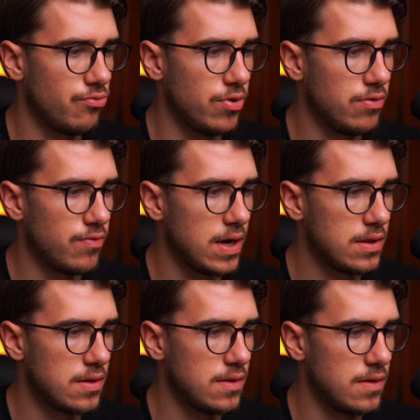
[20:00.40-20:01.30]

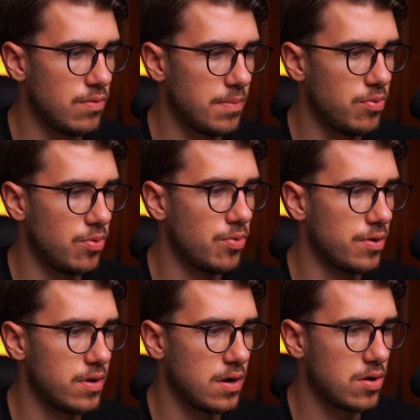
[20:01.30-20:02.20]
rewrite the
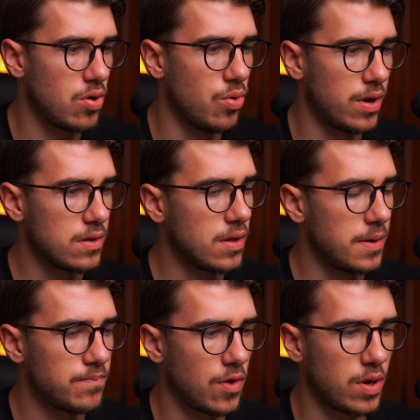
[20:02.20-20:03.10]
report accordingly.